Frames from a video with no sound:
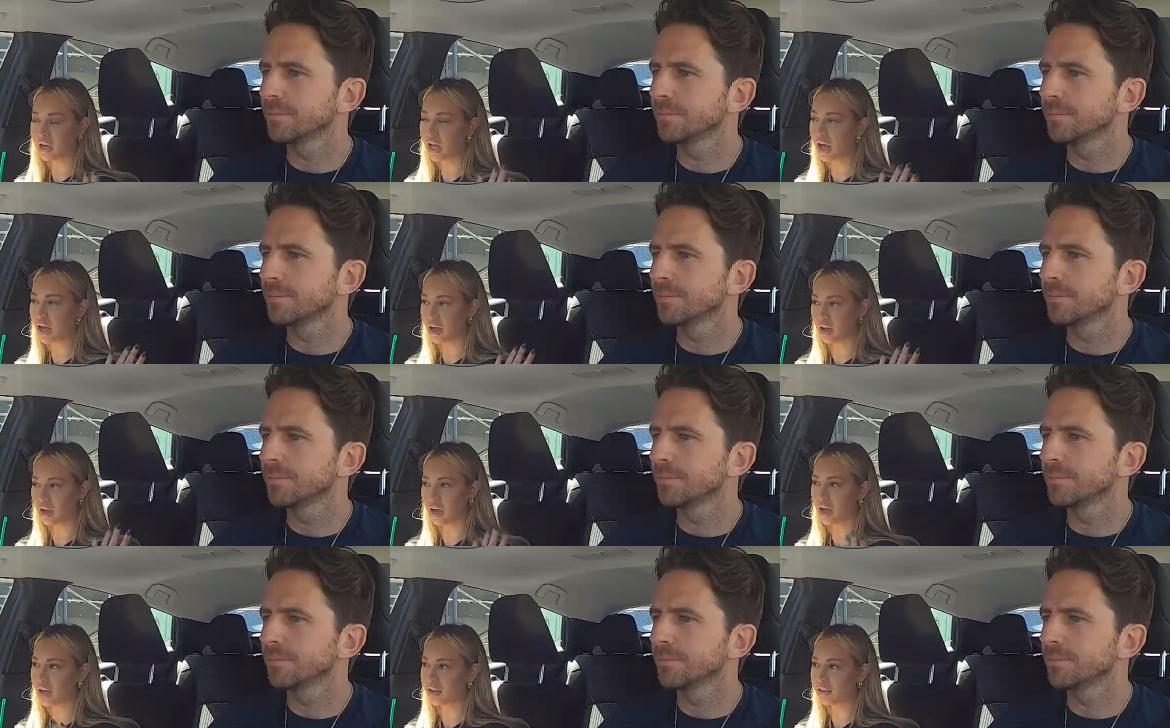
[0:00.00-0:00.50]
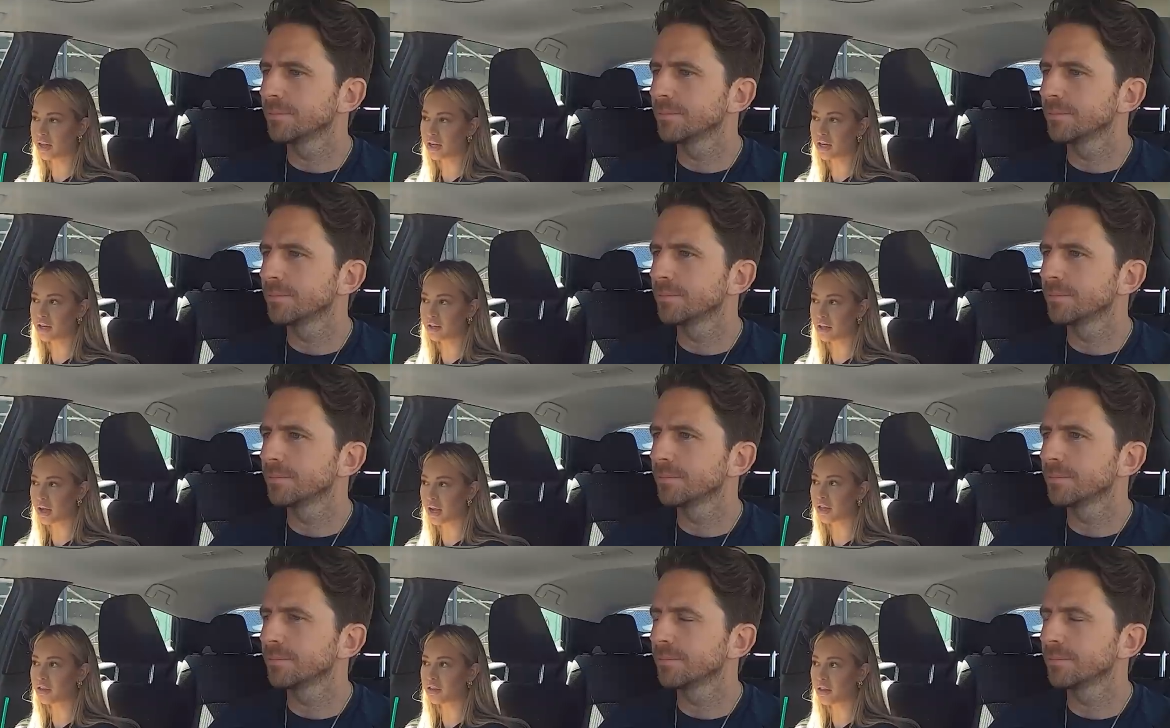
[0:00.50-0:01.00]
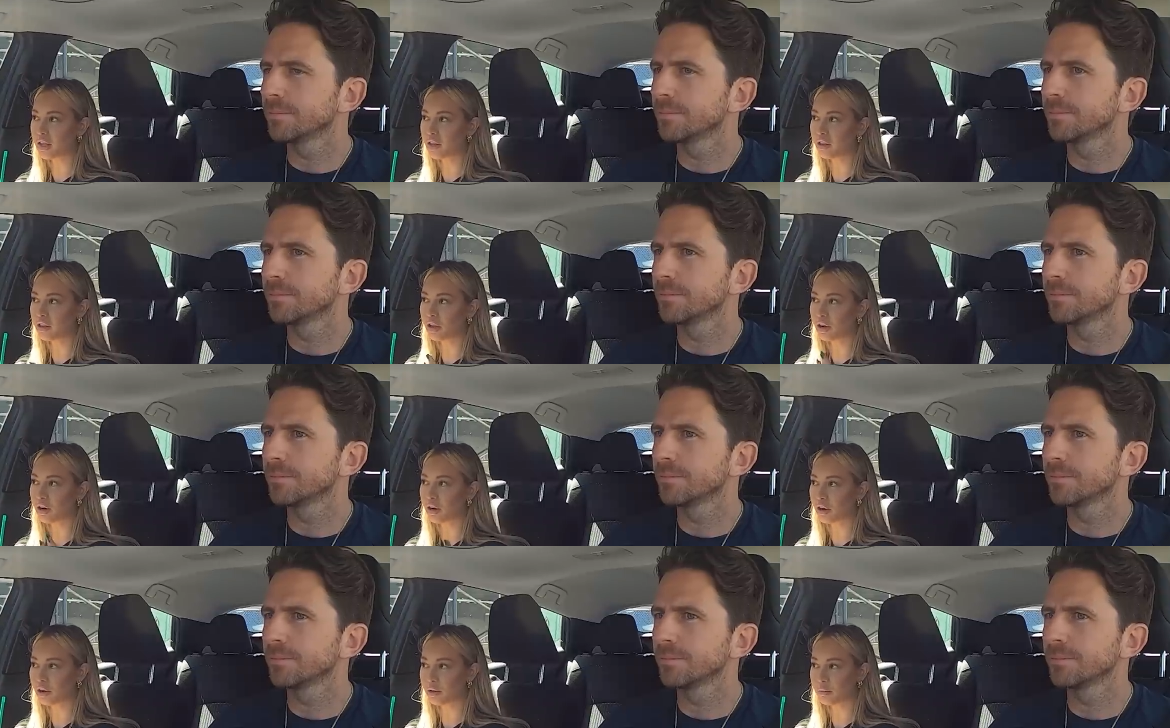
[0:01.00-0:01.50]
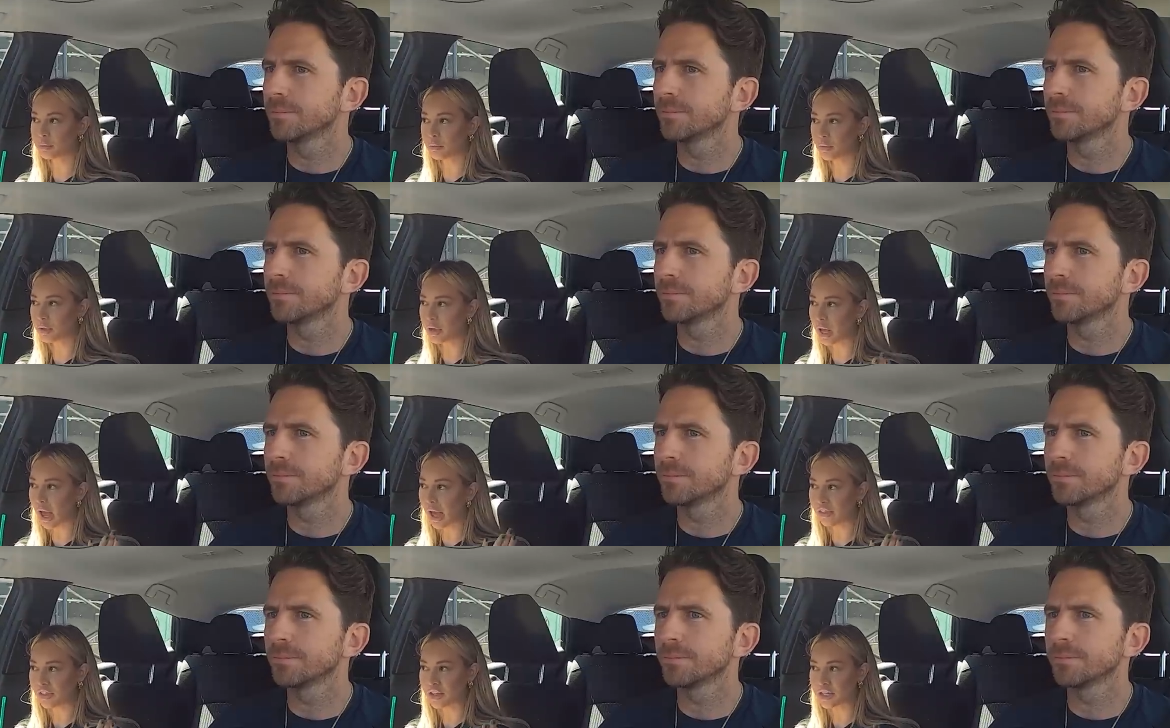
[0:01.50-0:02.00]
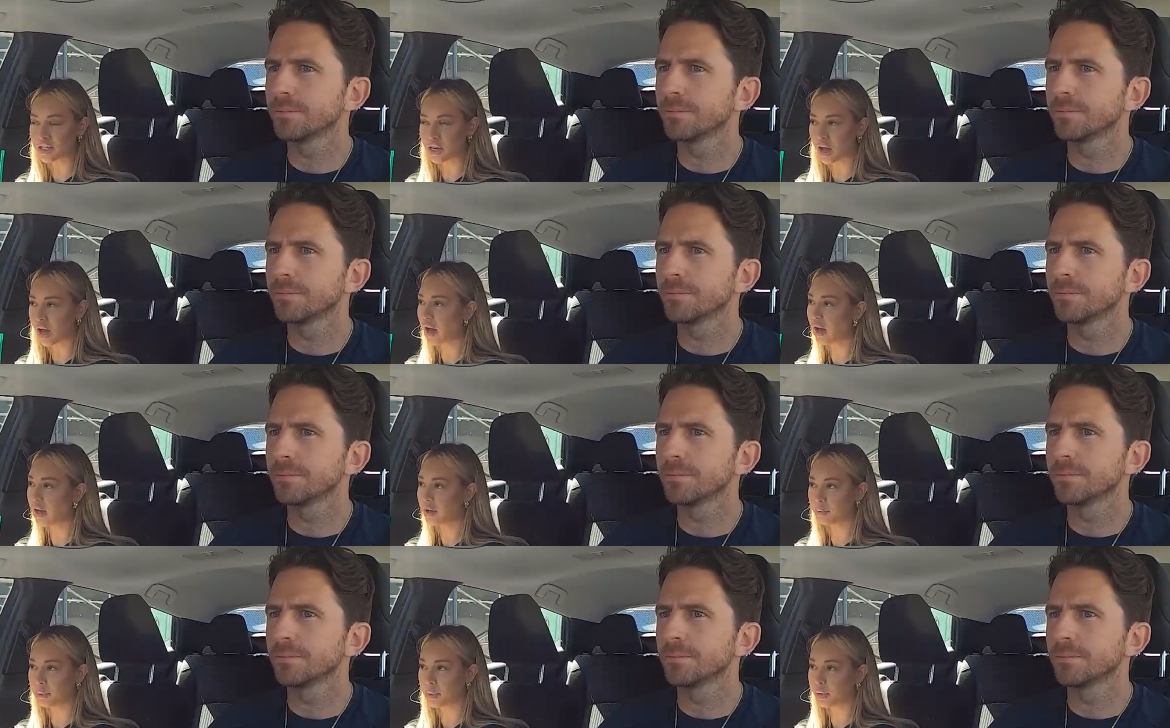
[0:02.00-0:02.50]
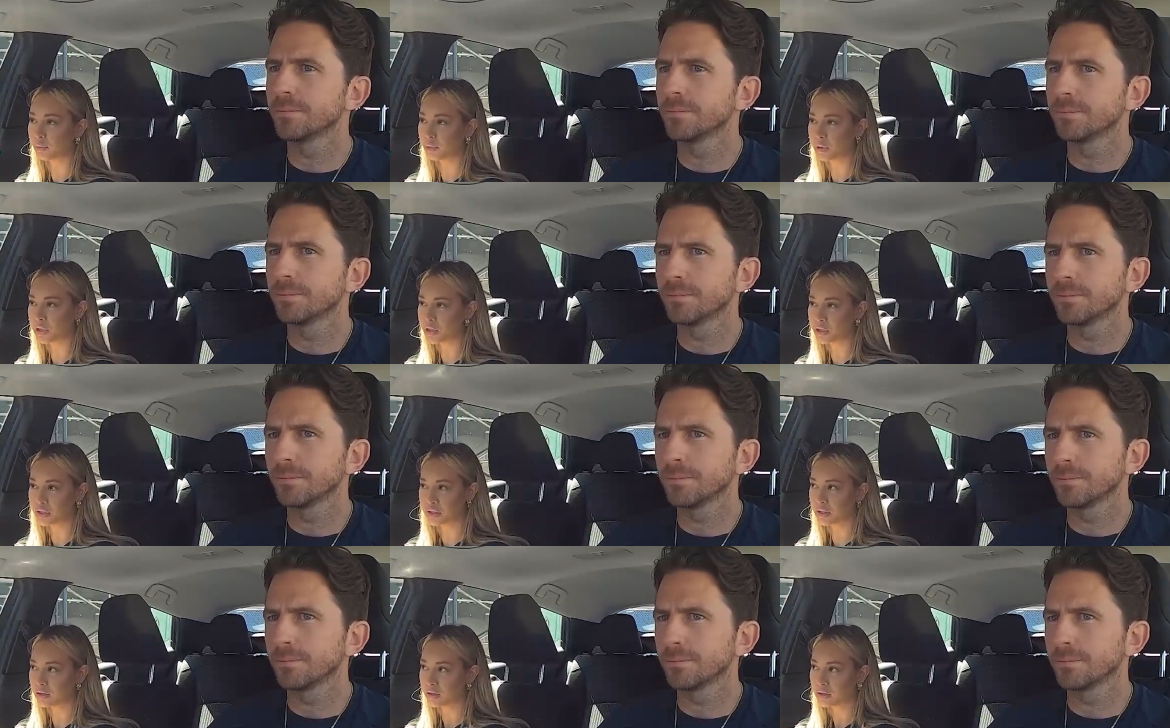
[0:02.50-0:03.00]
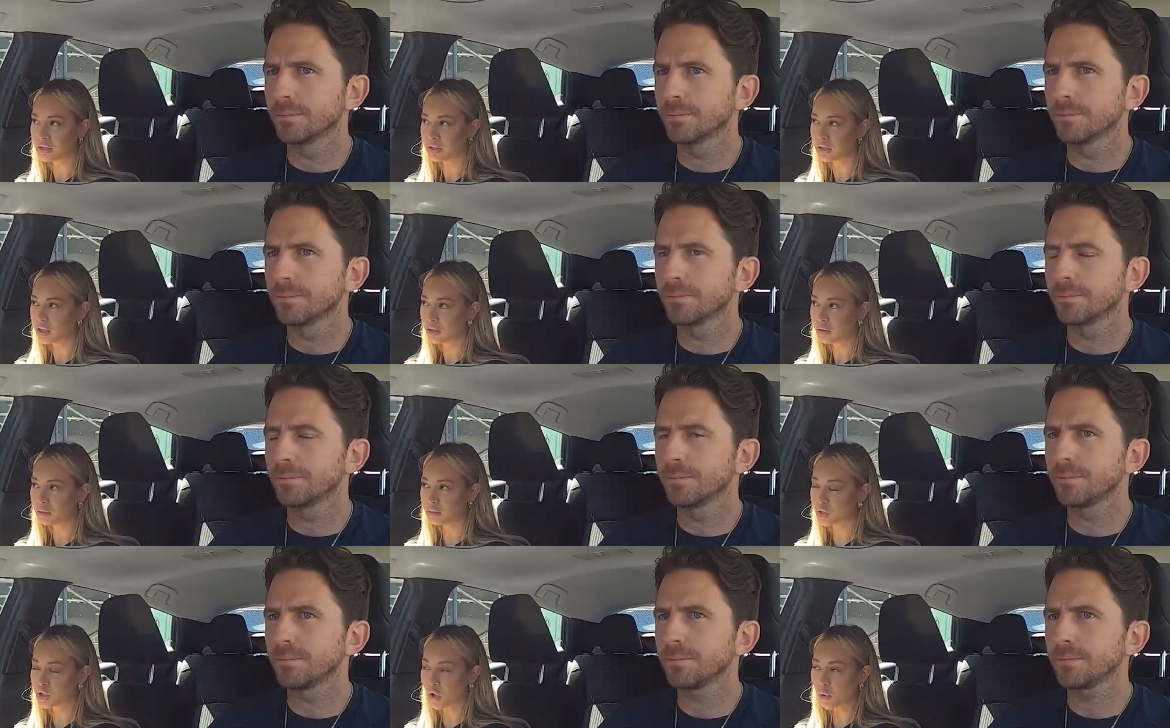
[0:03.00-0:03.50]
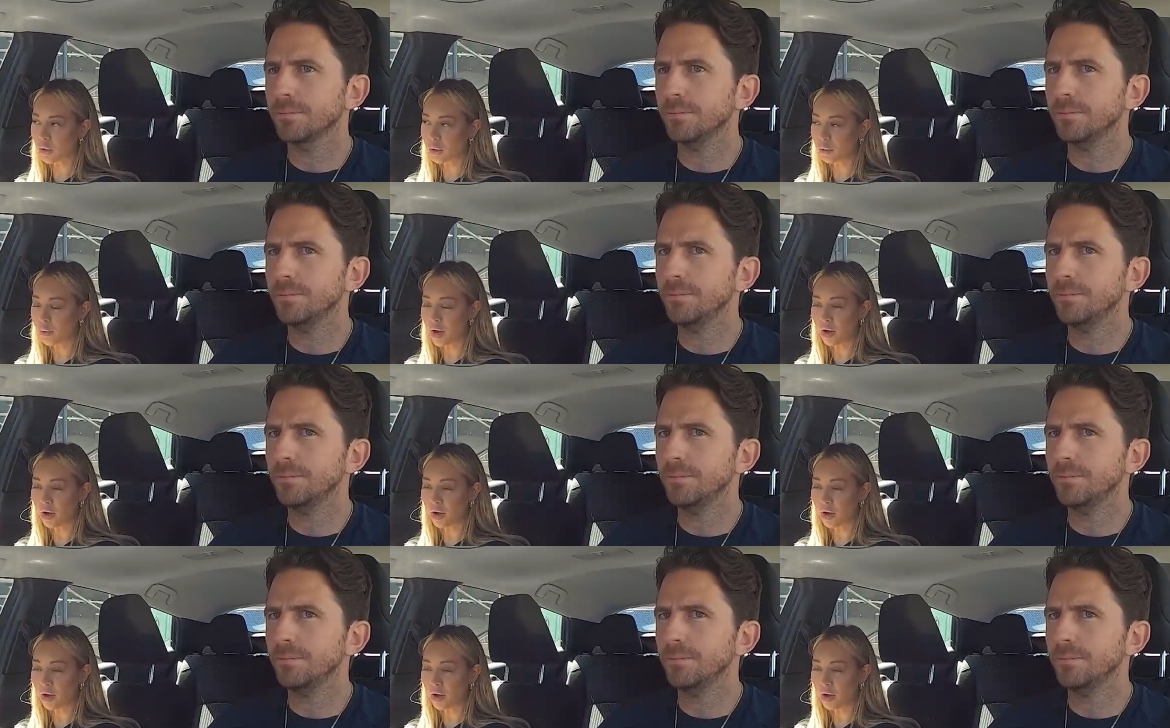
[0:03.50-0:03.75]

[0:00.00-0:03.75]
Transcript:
Speaker 1: yeah, I think I think there at the time it was it was going